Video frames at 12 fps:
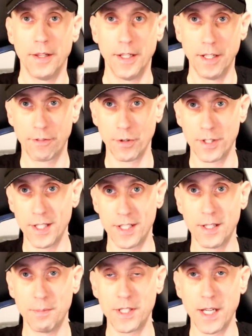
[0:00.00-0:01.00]
the difference
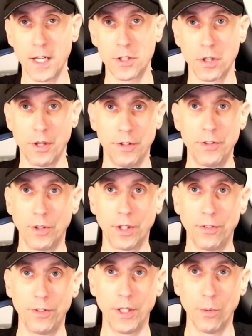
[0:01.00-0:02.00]
is substantial on this. You
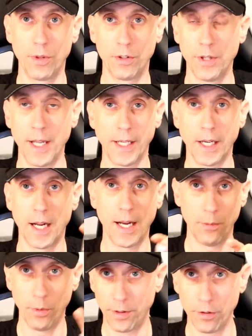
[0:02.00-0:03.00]
can see it with your naked
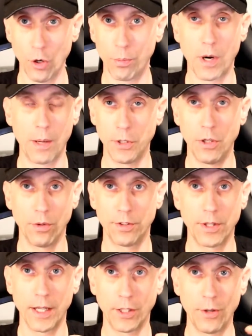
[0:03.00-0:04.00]
eye with no problem. You don't,
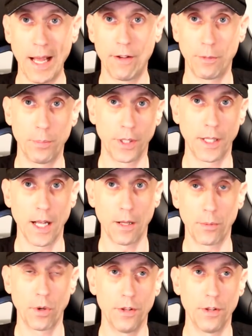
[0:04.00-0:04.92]
it's not like you have to put a caliper